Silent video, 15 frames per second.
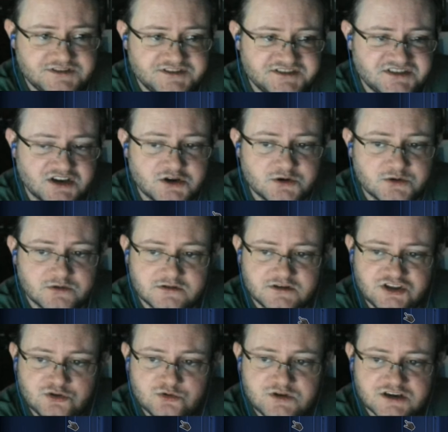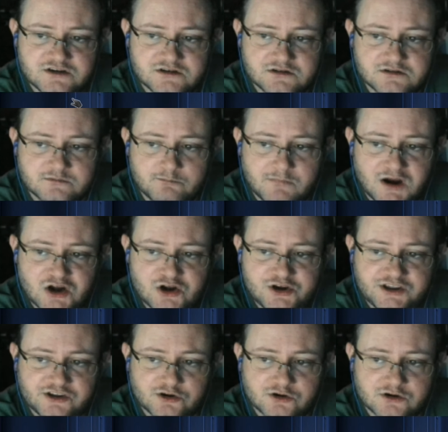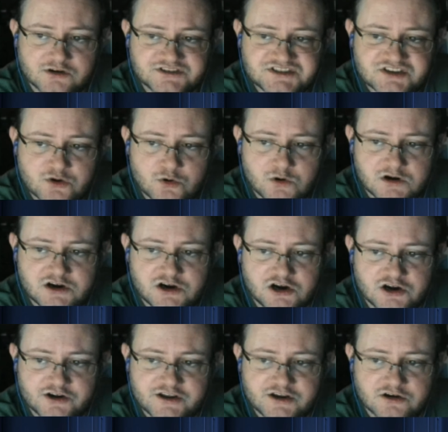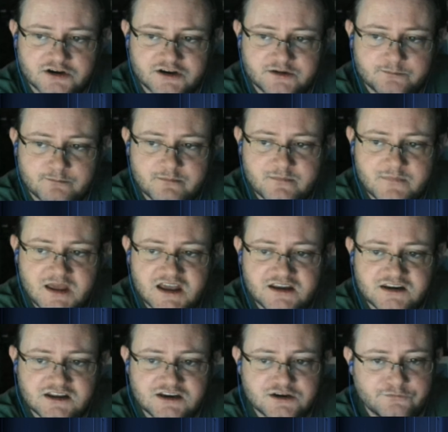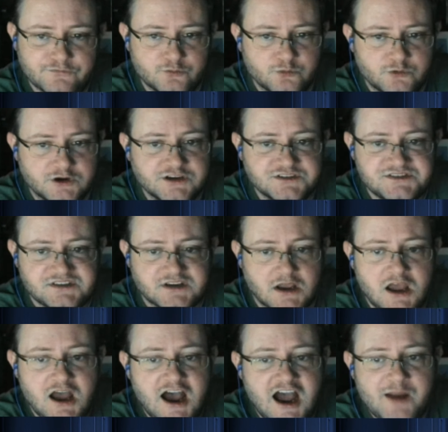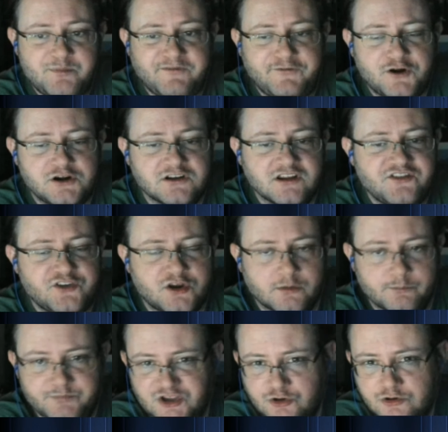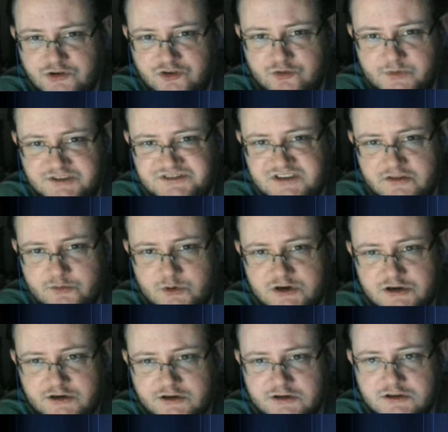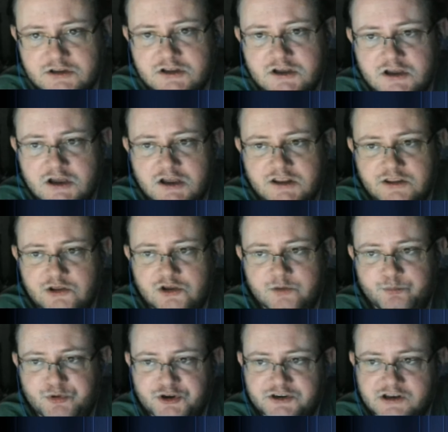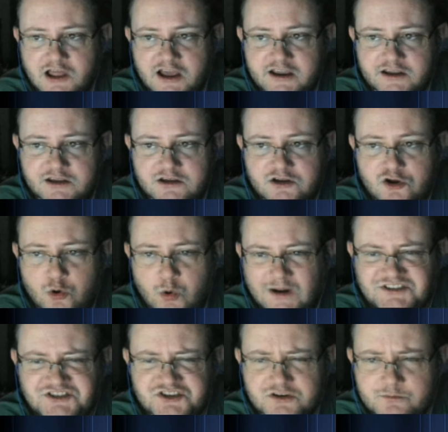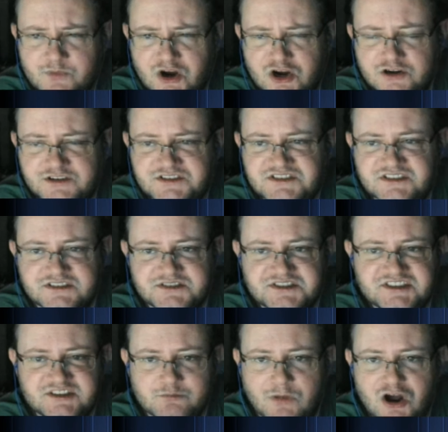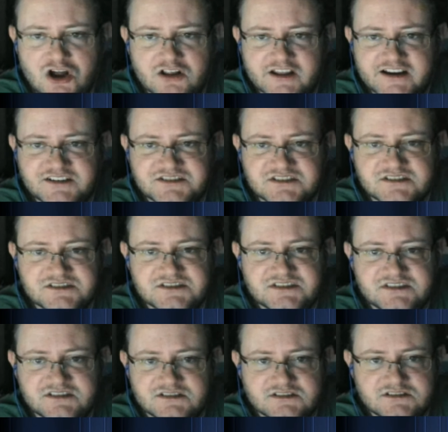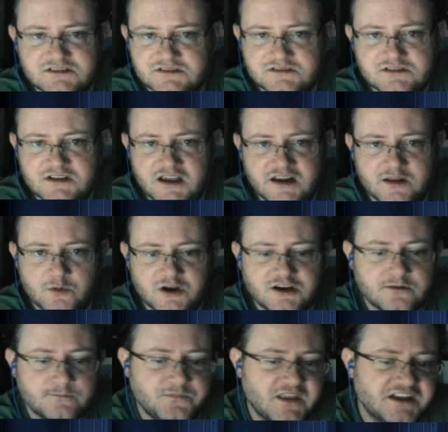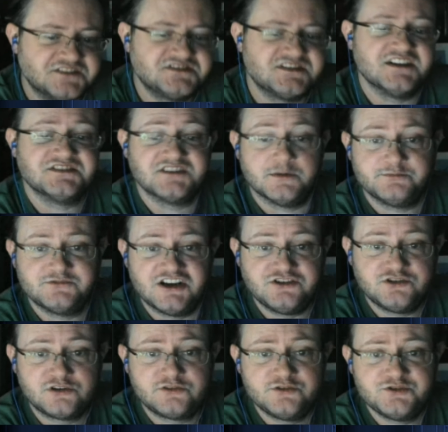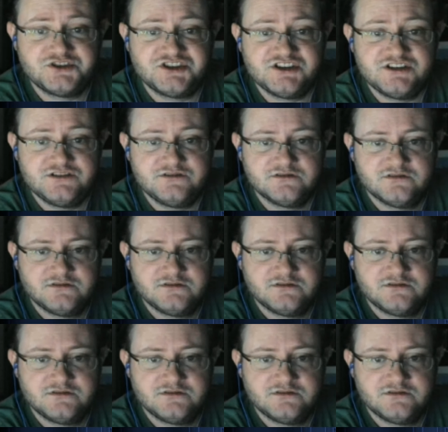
So, you can mark your scorecard here in many different ways. I prefer to let the computer do most of the work. You could put, like, question marks and small X's. Anyway, it says update your clue sheet.